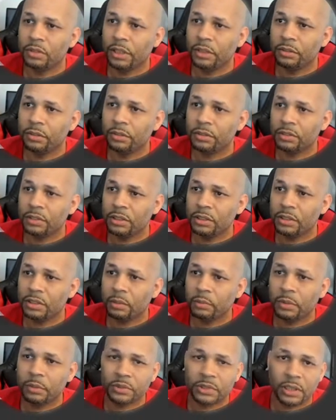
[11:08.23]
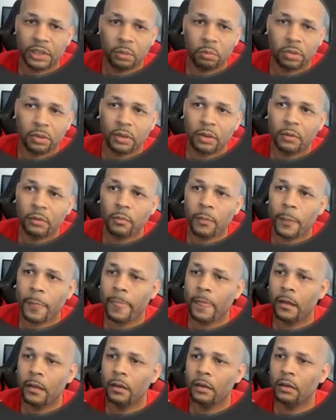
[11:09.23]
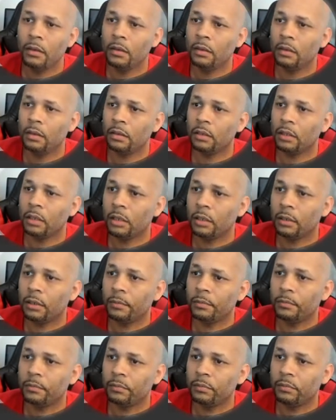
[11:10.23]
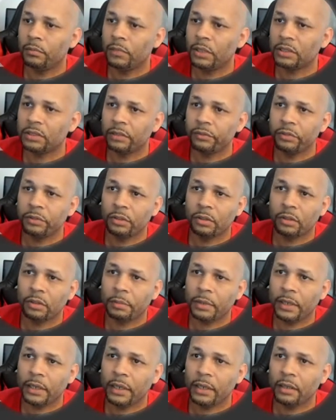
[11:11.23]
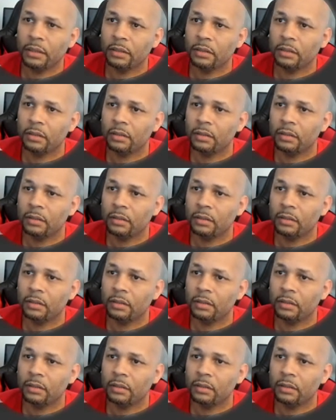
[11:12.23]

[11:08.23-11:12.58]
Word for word: Now you'll see some of them say pro. That's if you're going to pay.